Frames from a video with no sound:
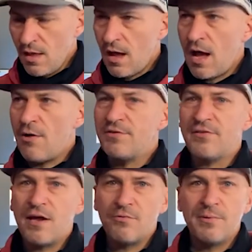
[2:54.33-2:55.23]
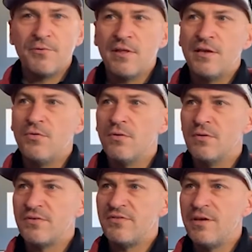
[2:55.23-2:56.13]
I always thought it would be really cool
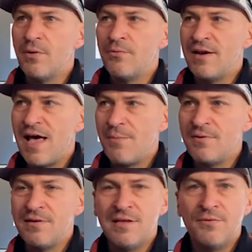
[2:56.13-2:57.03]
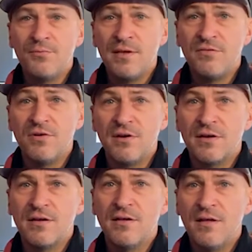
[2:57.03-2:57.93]
to see what would happen if we took
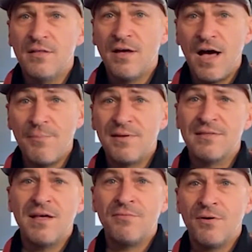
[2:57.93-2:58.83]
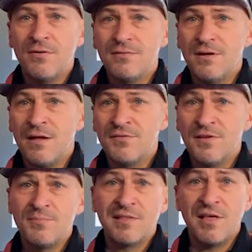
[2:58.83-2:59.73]
the hopping level on
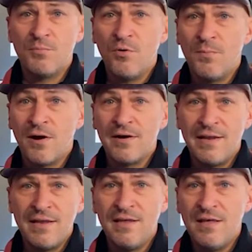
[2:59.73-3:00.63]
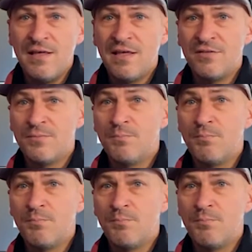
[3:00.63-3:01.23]
something like Pool Party and